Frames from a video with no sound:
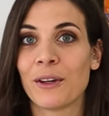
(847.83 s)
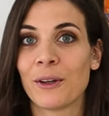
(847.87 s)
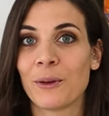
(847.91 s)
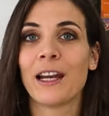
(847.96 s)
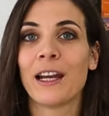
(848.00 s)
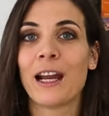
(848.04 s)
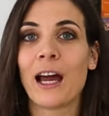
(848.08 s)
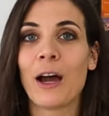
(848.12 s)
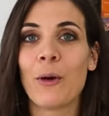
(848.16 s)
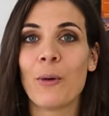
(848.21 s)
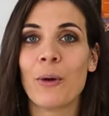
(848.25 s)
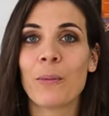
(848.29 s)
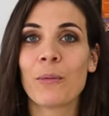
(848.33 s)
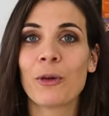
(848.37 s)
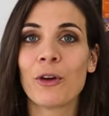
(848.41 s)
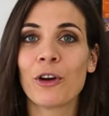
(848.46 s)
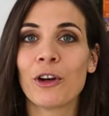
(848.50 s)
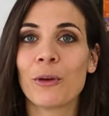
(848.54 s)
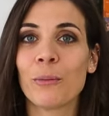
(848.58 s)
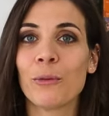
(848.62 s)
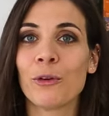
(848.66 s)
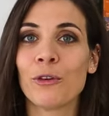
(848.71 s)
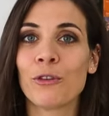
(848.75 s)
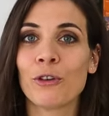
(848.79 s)
And now I'm
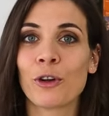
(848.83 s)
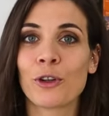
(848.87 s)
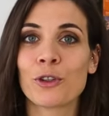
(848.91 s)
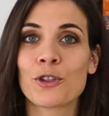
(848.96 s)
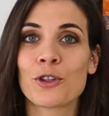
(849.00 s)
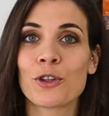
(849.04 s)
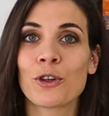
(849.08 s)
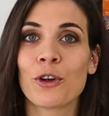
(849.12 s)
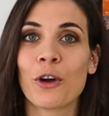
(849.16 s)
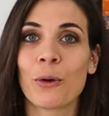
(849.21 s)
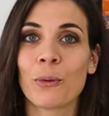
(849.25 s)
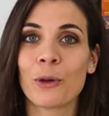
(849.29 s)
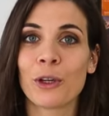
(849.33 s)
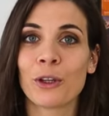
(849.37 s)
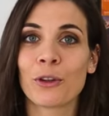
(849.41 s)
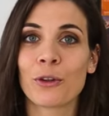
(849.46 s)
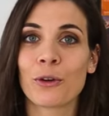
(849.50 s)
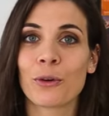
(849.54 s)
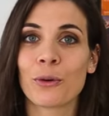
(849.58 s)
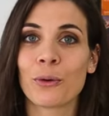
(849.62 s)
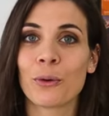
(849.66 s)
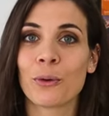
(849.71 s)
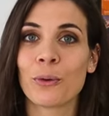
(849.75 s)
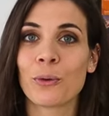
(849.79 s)
gonna move on to going
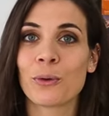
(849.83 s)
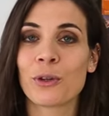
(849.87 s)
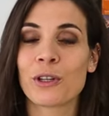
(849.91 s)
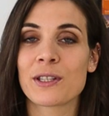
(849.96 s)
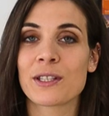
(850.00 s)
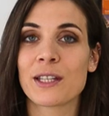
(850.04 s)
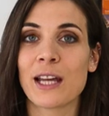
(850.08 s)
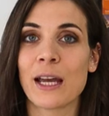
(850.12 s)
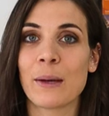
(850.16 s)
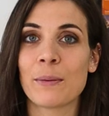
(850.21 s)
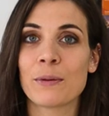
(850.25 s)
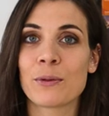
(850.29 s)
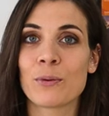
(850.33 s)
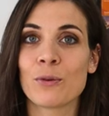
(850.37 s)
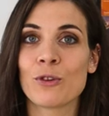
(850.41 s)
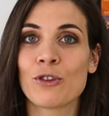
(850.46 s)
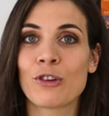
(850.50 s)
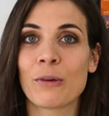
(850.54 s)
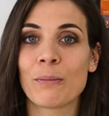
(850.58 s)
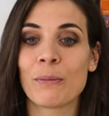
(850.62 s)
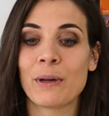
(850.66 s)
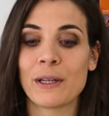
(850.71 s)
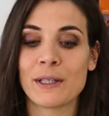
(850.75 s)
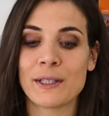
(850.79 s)
through all the steps,
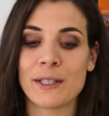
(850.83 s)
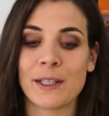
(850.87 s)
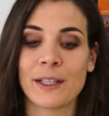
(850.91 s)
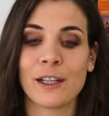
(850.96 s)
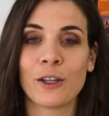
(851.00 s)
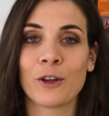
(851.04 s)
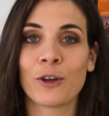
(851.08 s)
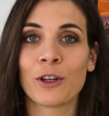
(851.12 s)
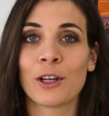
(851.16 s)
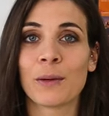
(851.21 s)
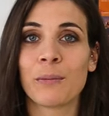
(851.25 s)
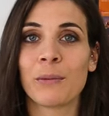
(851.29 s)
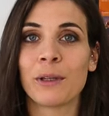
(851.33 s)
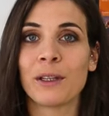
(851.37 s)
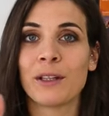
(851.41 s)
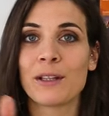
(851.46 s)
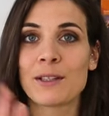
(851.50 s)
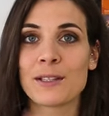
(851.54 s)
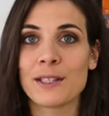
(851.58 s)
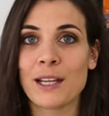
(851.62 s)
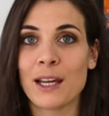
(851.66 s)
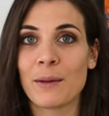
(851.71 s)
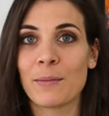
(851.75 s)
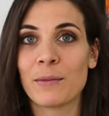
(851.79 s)
which are basically gonna be
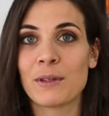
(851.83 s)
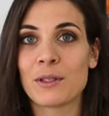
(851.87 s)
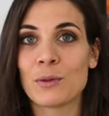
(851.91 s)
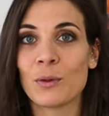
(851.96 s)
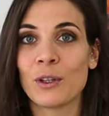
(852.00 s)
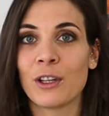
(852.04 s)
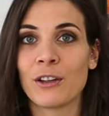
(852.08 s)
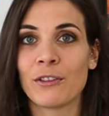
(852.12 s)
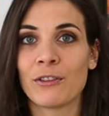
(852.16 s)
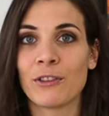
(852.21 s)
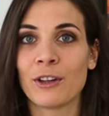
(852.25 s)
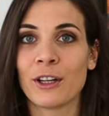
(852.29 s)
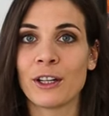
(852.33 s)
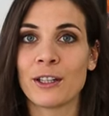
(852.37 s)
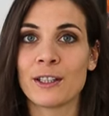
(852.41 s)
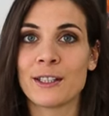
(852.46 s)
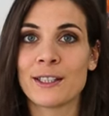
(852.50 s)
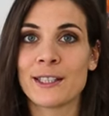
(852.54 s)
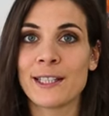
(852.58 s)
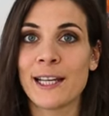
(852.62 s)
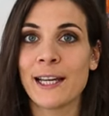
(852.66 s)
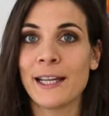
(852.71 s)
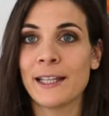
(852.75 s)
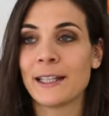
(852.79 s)
the same as with the
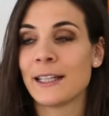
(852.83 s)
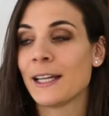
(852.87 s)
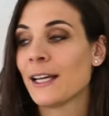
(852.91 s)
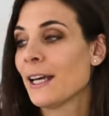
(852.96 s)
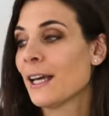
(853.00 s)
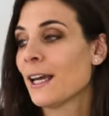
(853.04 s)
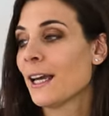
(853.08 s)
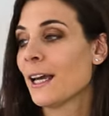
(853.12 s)
first set,